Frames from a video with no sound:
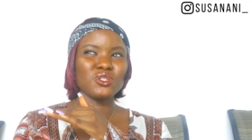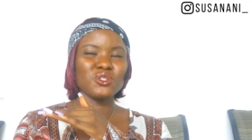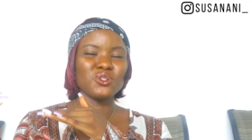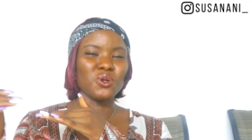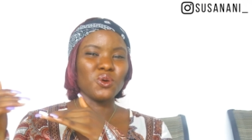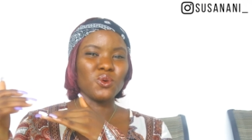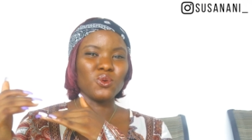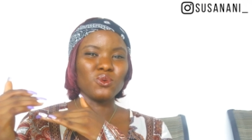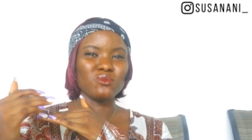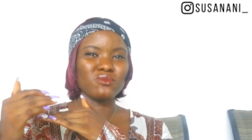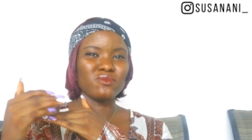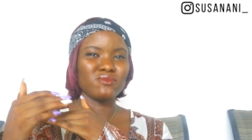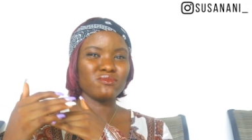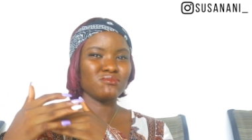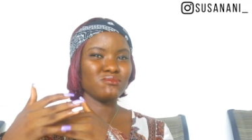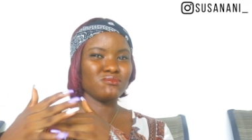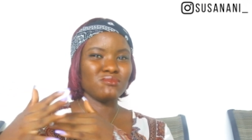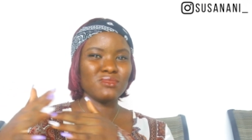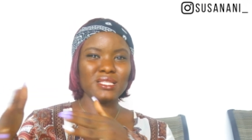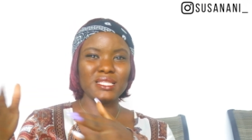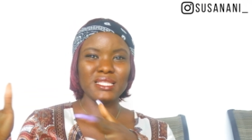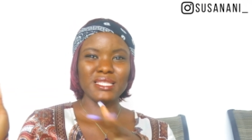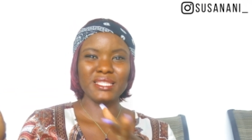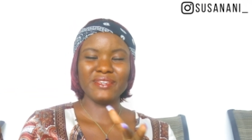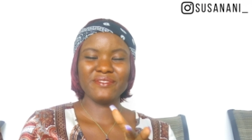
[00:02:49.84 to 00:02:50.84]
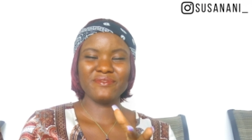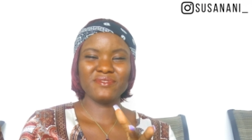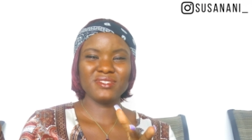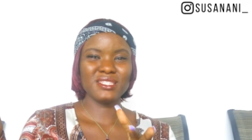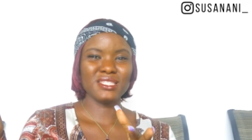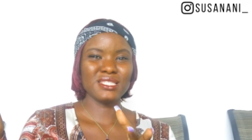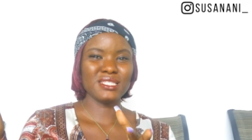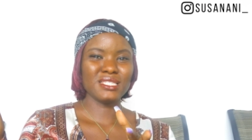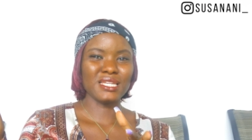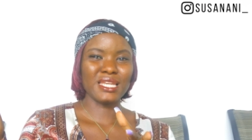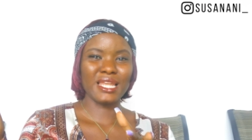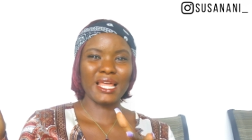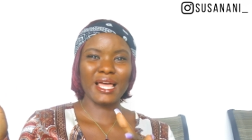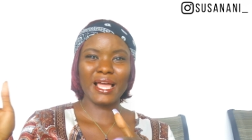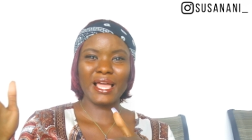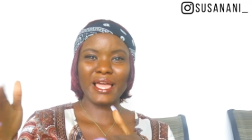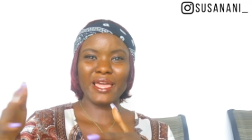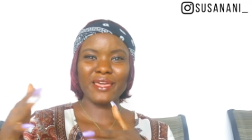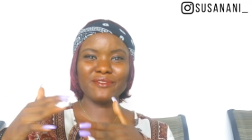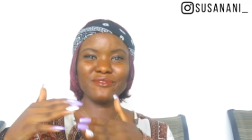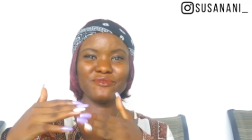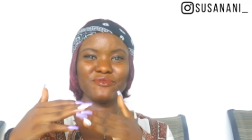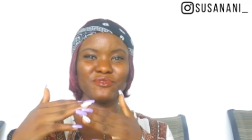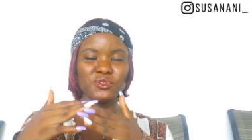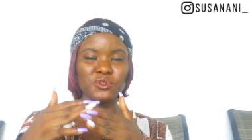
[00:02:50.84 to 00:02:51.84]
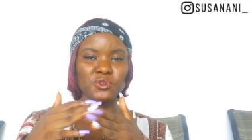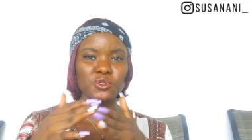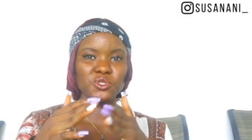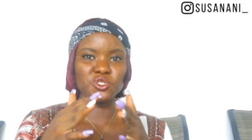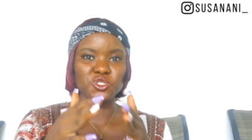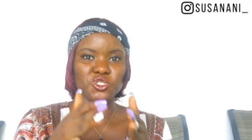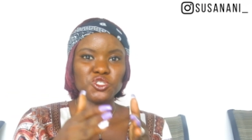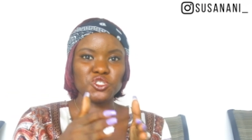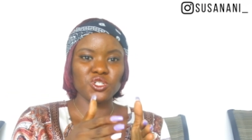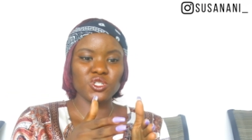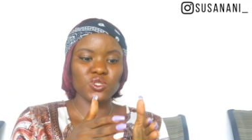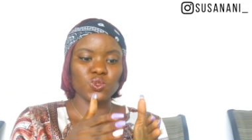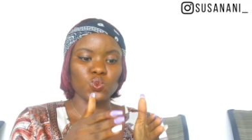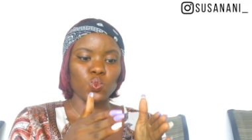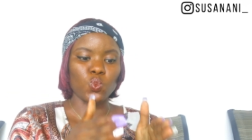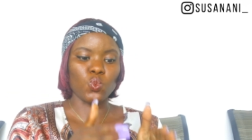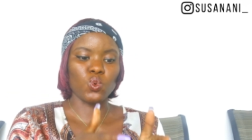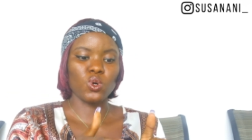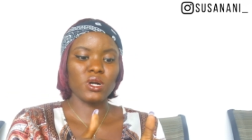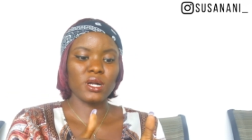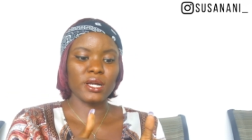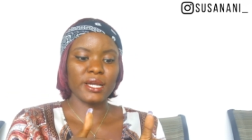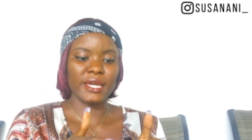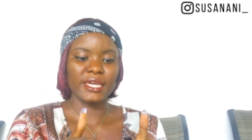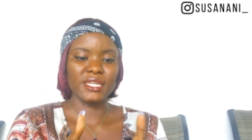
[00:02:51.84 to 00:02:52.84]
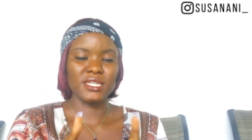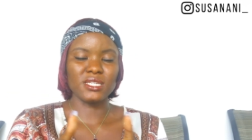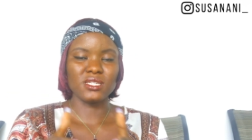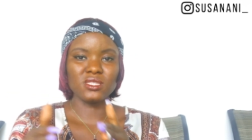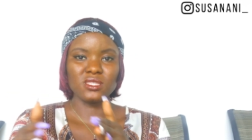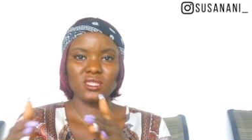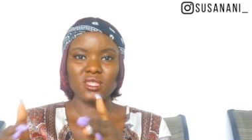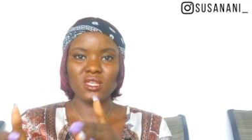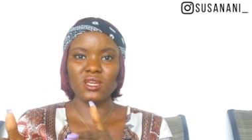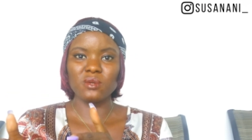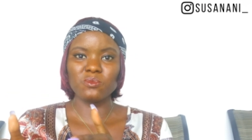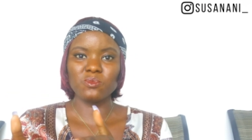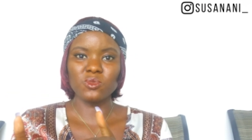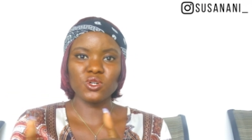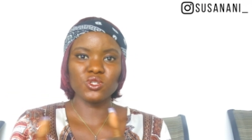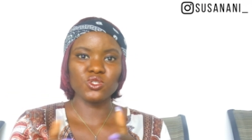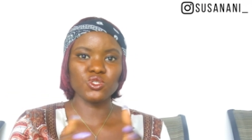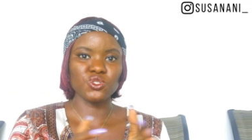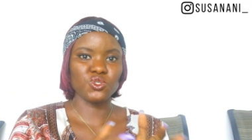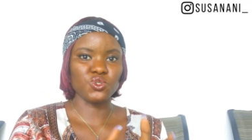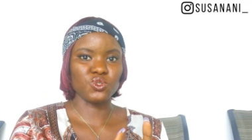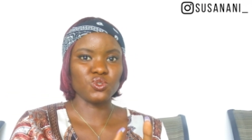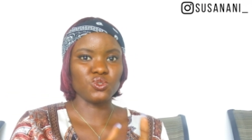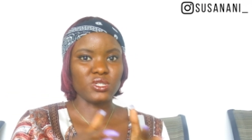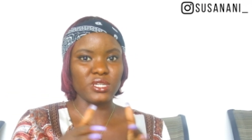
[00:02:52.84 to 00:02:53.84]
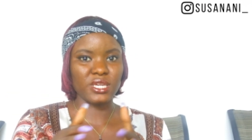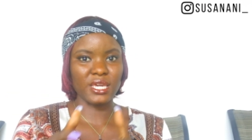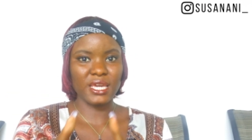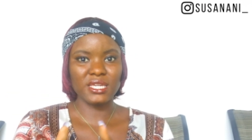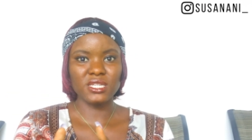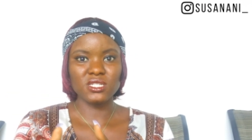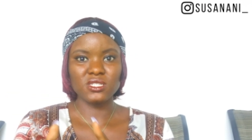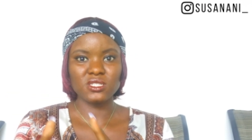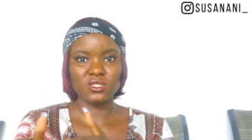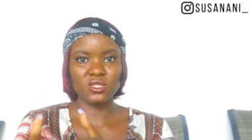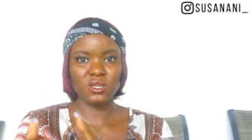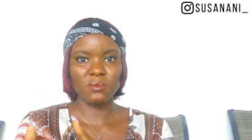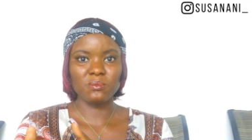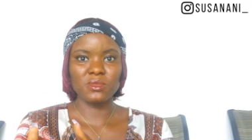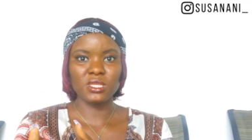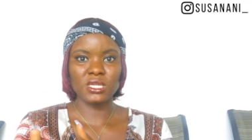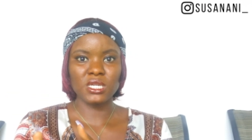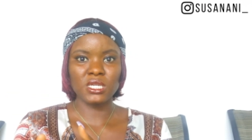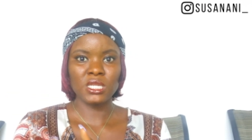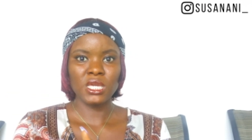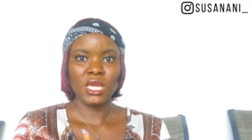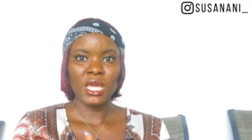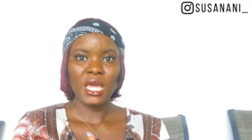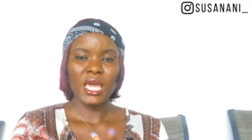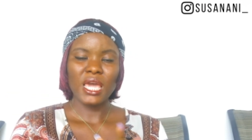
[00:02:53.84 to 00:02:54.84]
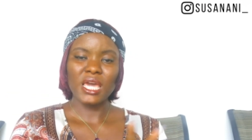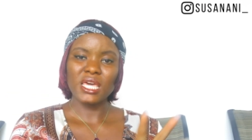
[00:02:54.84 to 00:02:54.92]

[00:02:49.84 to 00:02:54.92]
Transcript: you know, living the life you know you just work and in three months you gain something